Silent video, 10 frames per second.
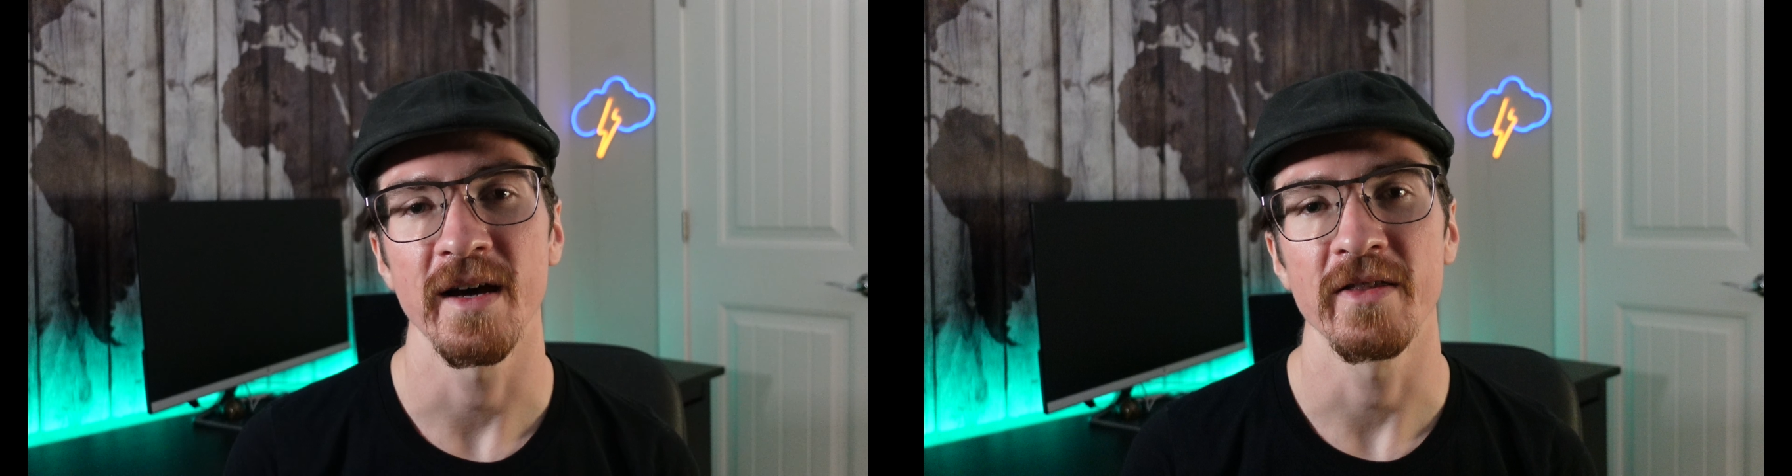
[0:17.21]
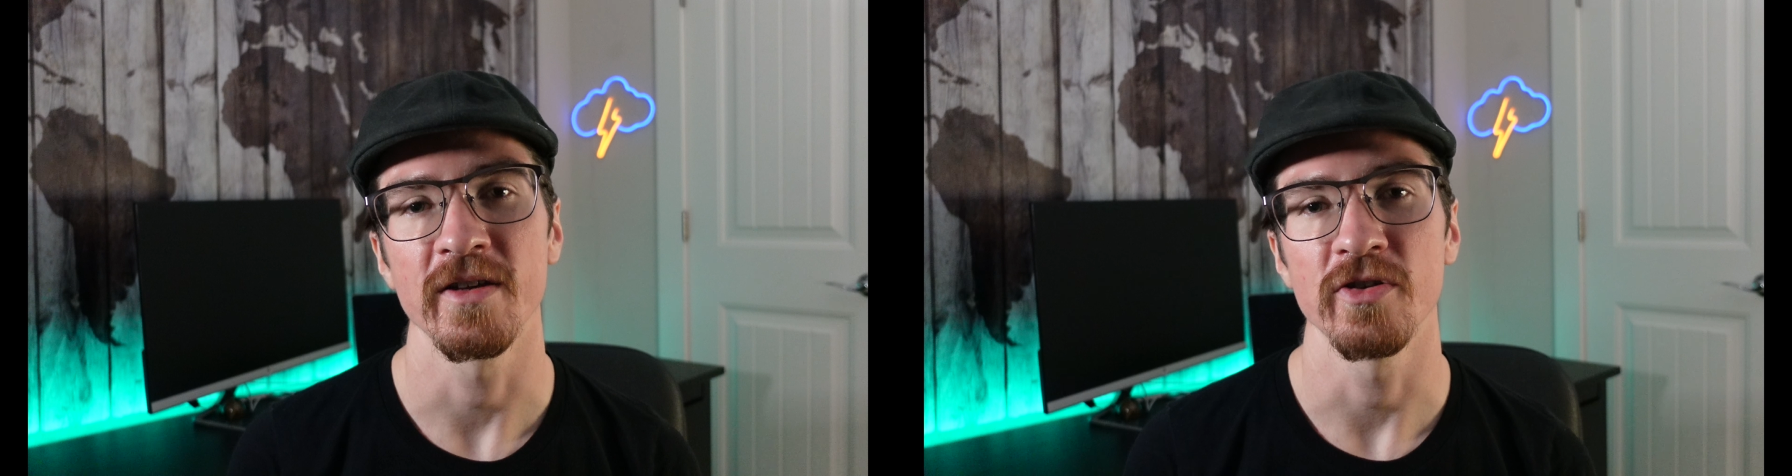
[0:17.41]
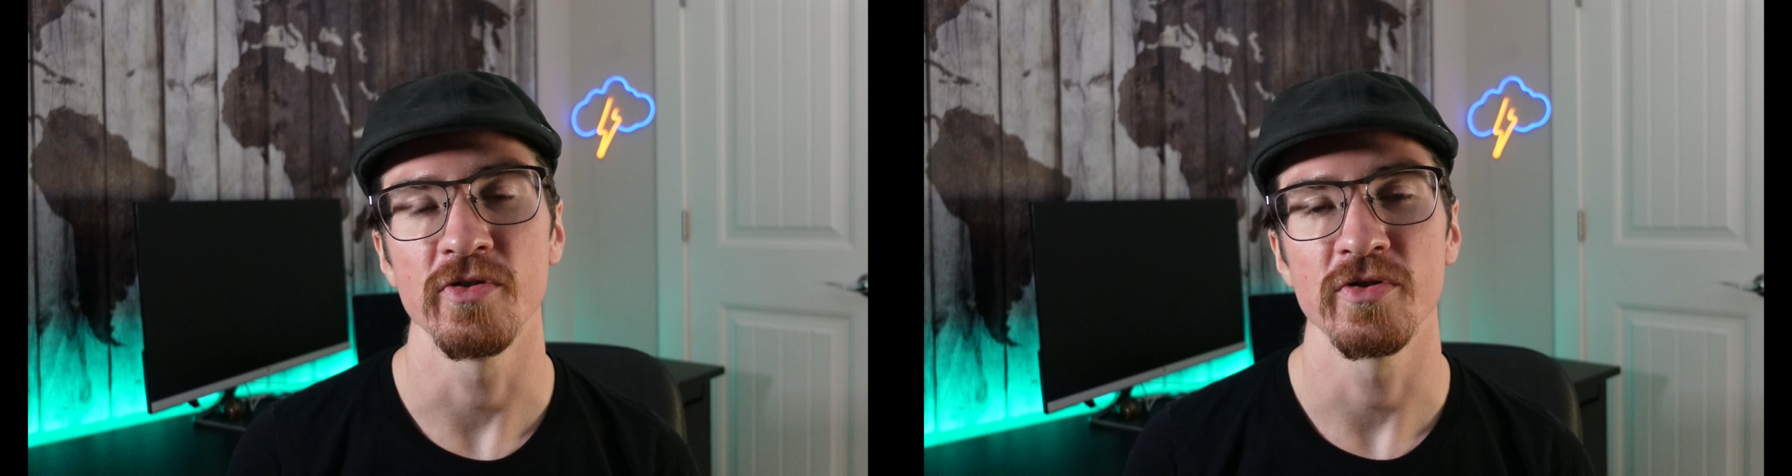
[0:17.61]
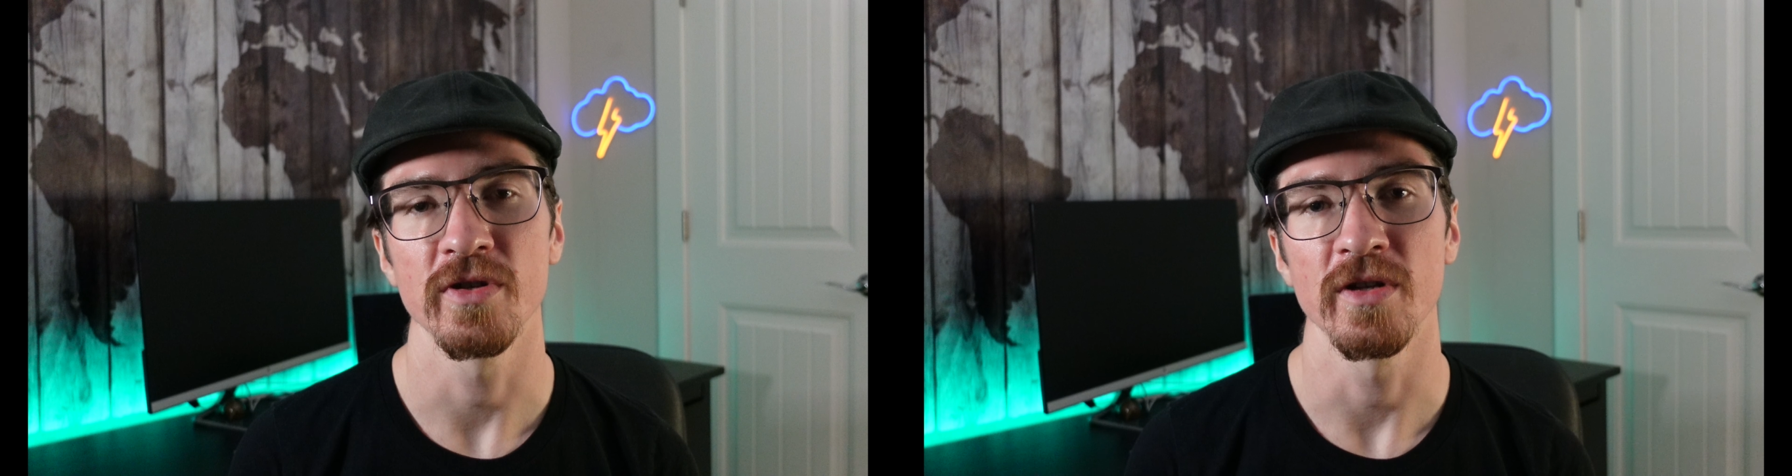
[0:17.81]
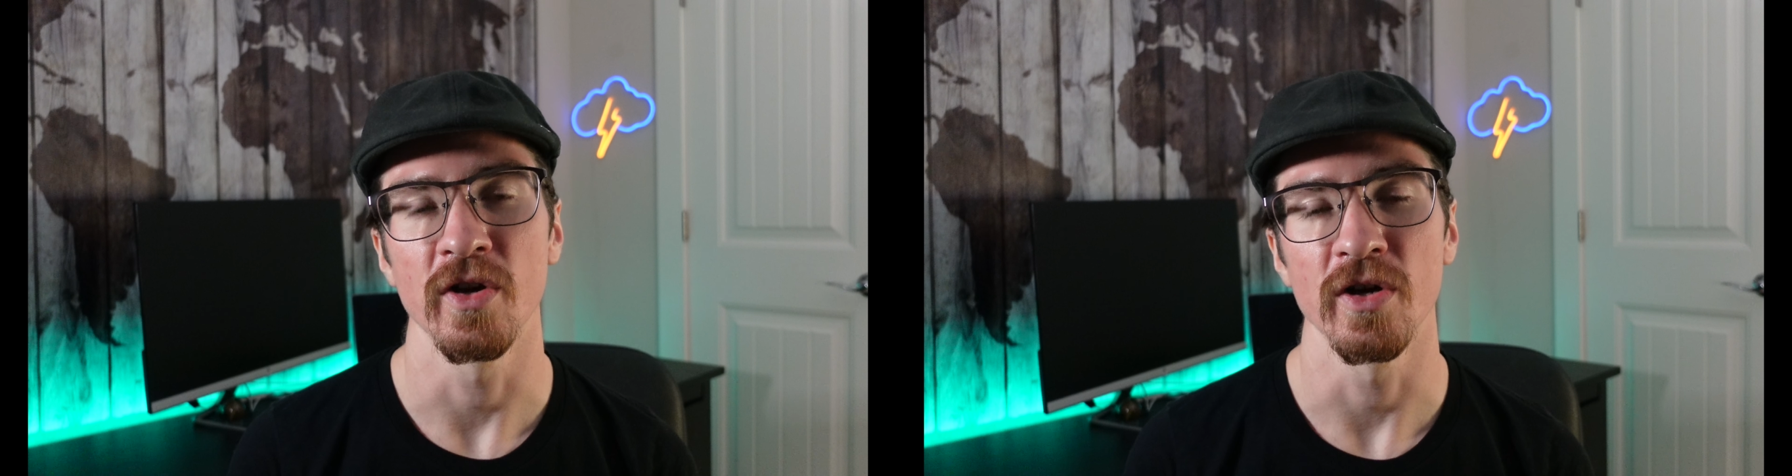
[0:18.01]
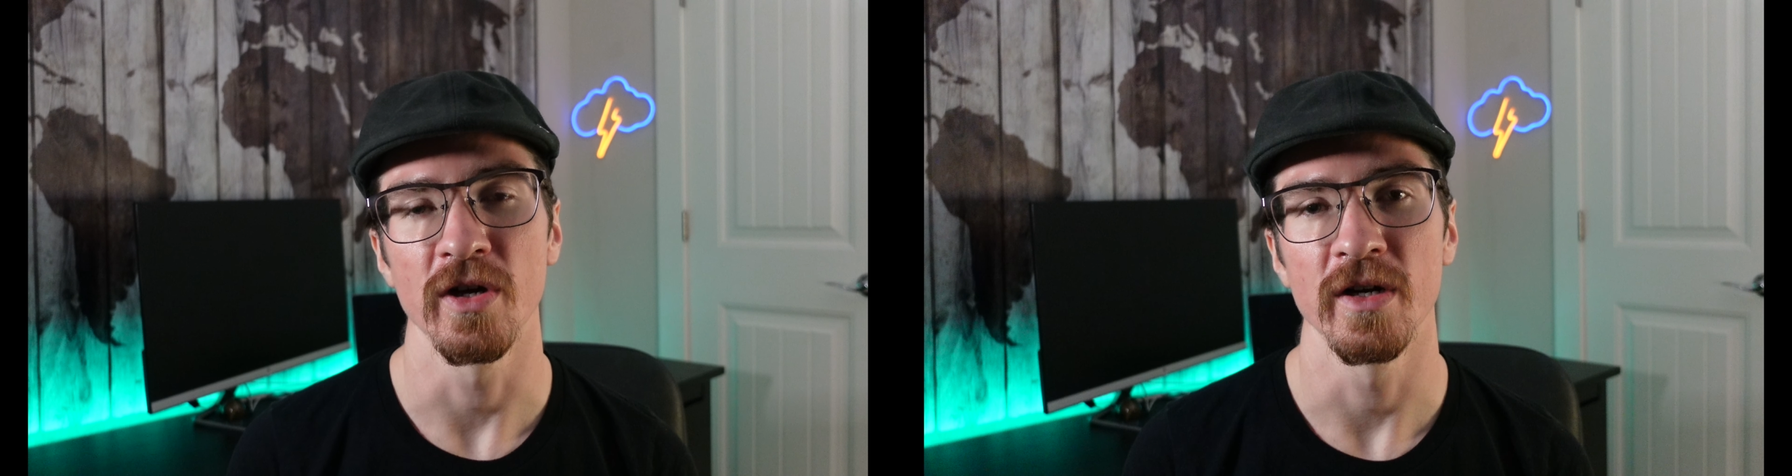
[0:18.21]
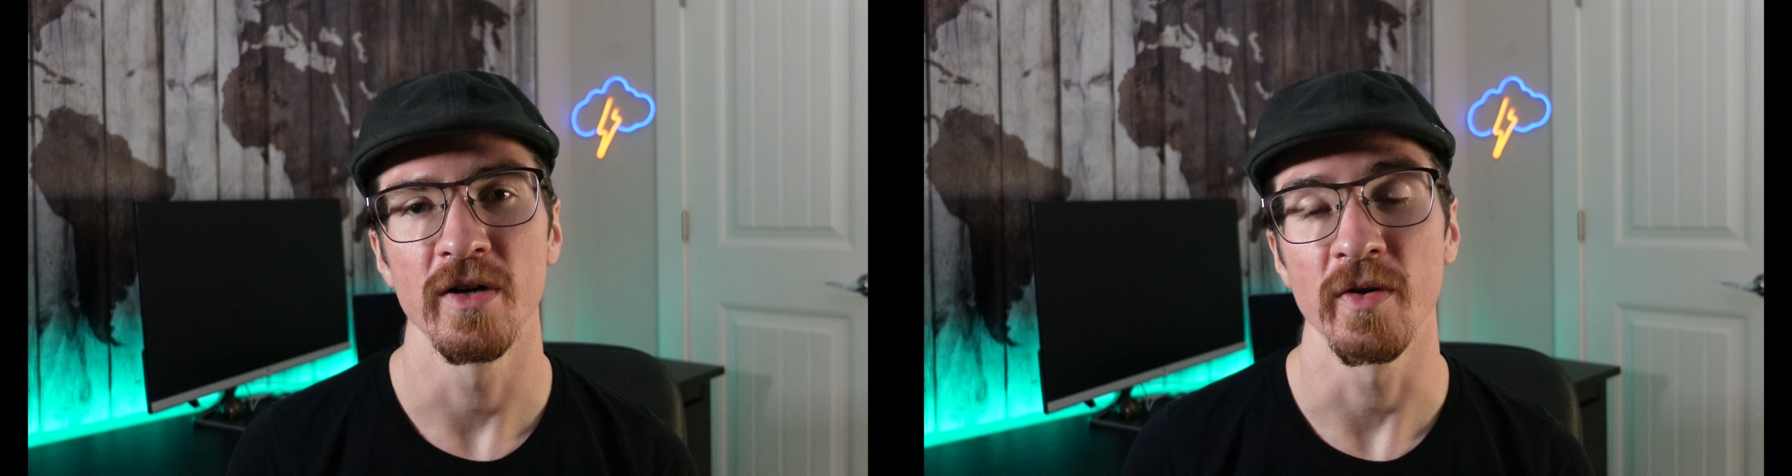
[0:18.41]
I think you should learn